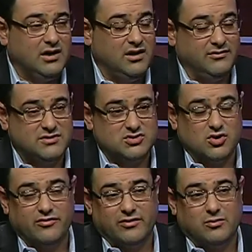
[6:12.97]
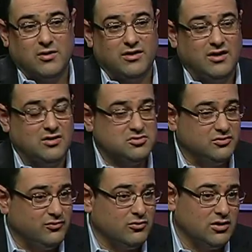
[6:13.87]
If it's over
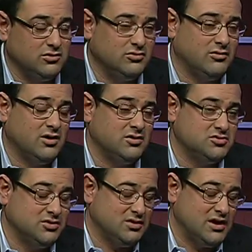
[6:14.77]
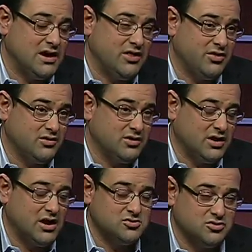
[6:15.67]
140 to
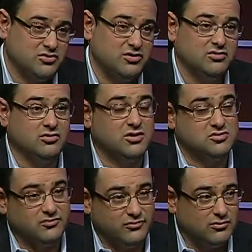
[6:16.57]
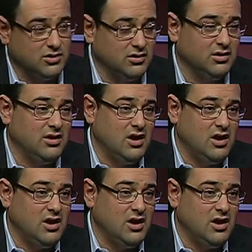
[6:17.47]
130 to 140,